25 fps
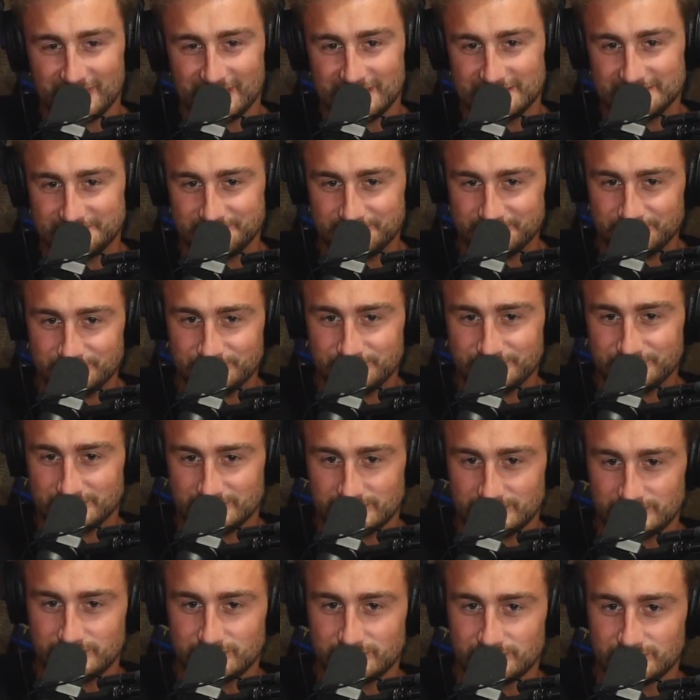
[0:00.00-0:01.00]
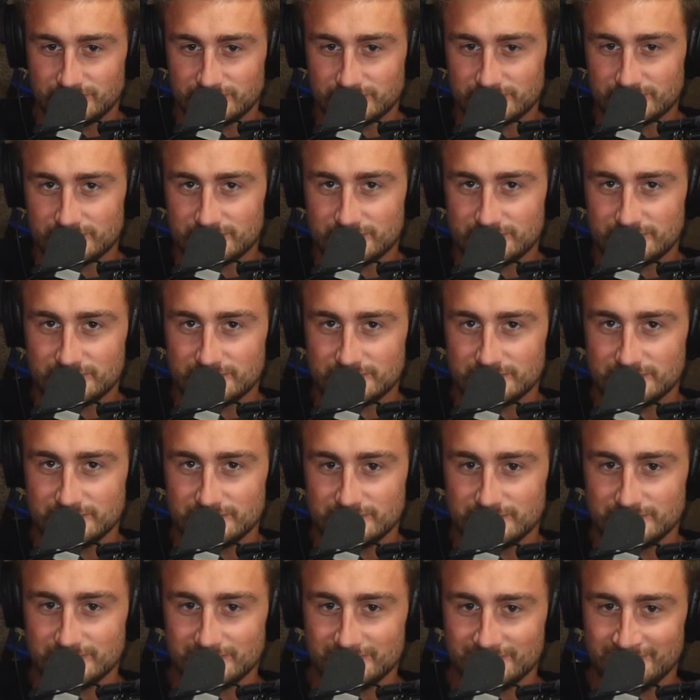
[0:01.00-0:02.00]

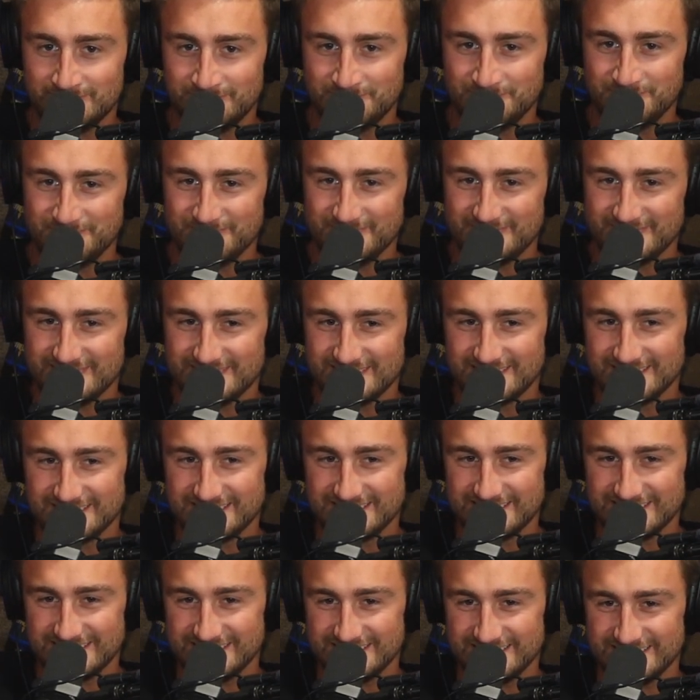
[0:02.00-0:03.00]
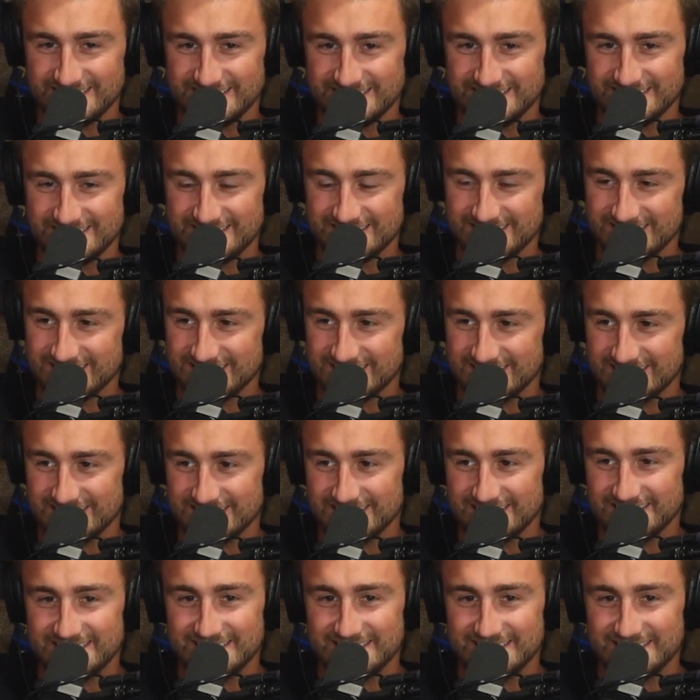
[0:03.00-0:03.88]
The person shown says nothing.